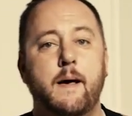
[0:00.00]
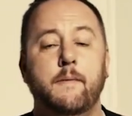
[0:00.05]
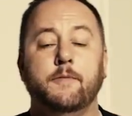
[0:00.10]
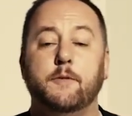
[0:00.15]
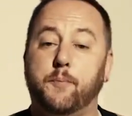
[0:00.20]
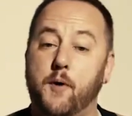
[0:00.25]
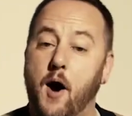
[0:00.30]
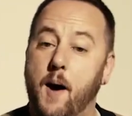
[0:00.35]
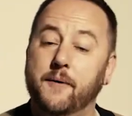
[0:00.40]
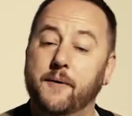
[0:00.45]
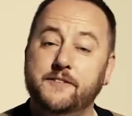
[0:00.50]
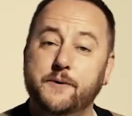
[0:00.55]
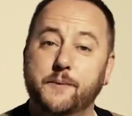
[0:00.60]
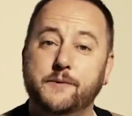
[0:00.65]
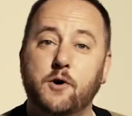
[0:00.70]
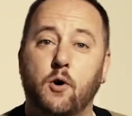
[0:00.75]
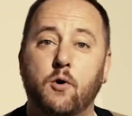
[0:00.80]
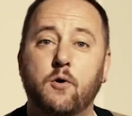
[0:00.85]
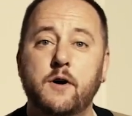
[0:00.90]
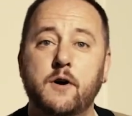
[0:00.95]
The promise that
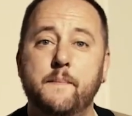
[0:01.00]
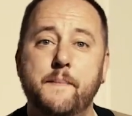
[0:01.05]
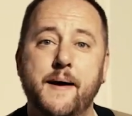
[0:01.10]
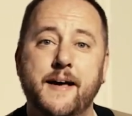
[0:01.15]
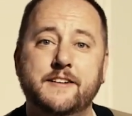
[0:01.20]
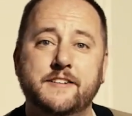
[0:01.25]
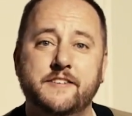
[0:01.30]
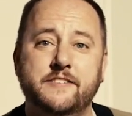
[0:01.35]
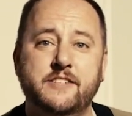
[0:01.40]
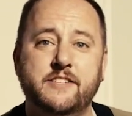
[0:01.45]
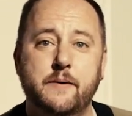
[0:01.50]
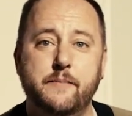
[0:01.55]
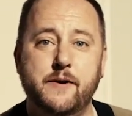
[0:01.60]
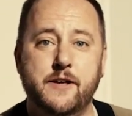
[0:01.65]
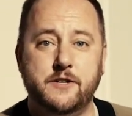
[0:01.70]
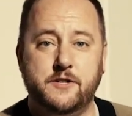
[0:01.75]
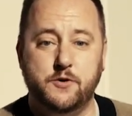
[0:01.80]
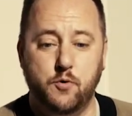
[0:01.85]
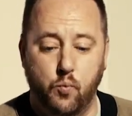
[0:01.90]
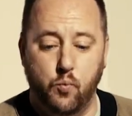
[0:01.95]
was only made to
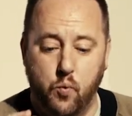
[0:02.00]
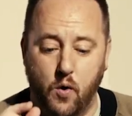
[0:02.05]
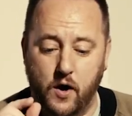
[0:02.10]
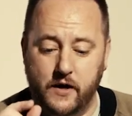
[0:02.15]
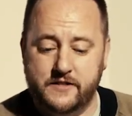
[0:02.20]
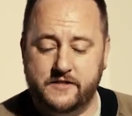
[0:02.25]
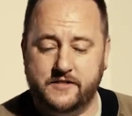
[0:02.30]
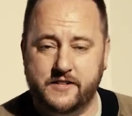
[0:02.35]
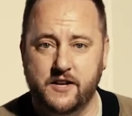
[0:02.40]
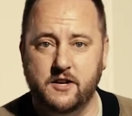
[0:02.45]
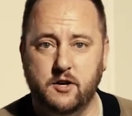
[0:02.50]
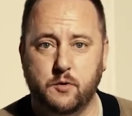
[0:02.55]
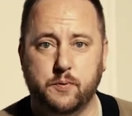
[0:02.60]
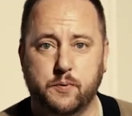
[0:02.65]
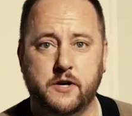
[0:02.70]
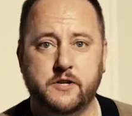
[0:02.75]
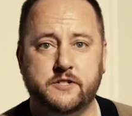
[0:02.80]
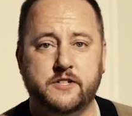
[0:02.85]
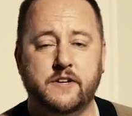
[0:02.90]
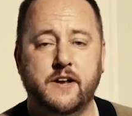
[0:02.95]
Simeon, to one single
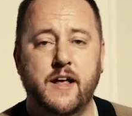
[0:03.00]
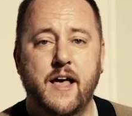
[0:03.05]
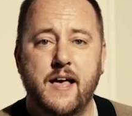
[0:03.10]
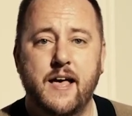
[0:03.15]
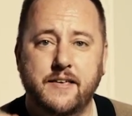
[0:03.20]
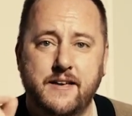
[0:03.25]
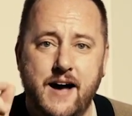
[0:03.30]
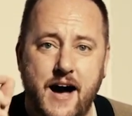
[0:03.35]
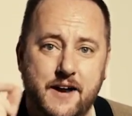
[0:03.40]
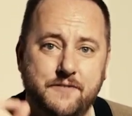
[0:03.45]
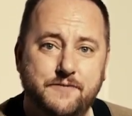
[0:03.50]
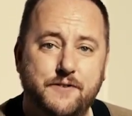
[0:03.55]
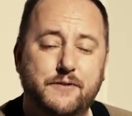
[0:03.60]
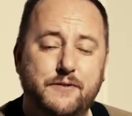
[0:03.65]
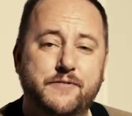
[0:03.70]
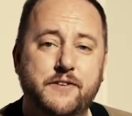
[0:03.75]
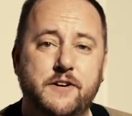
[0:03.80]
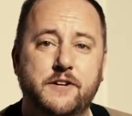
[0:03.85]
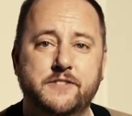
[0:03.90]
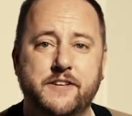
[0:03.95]
person, God
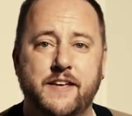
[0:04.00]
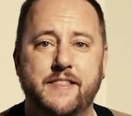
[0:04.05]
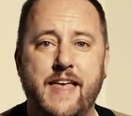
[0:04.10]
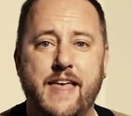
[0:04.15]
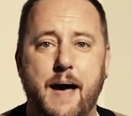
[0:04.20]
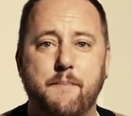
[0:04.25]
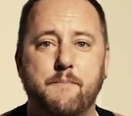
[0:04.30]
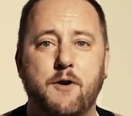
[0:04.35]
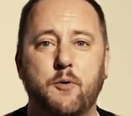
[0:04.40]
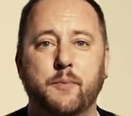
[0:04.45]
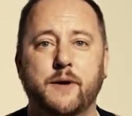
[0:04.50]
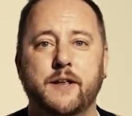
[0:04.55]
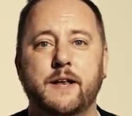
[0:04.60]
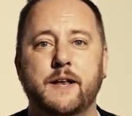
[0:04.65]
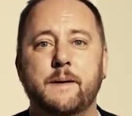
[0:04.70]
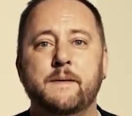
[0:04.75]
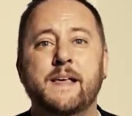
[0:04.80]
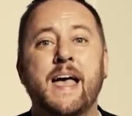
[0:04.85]
fulfills in that moment.